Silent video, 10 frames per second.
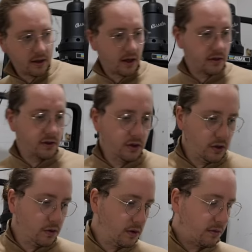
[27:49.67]
that is
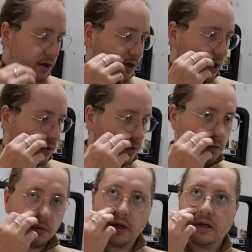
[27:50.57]
new in my
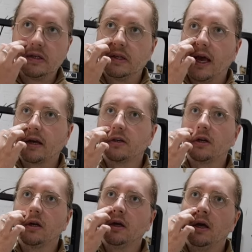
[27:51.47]
darkroom is
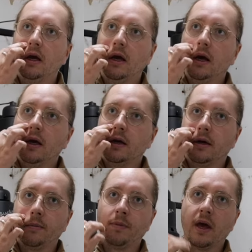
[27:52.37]
actually
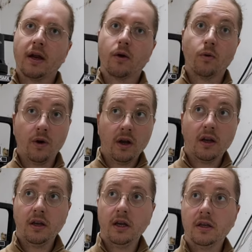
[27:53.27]
that I
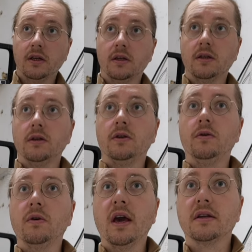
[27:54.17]
really needed
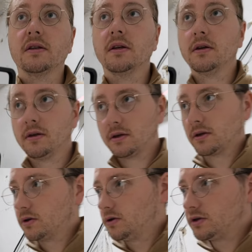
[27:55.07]
to get a
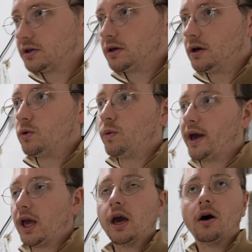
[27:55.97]
good
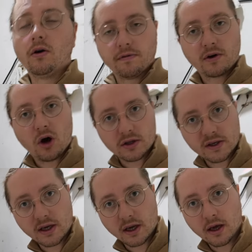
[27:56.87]
way of
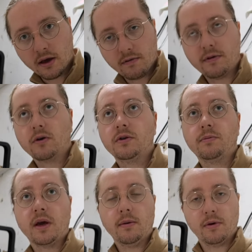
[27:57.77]
cutting photo
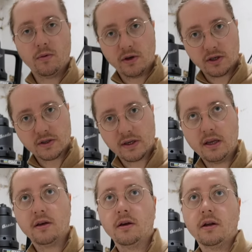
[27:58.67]
paper, which is
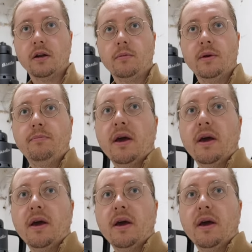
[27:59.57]
a little bit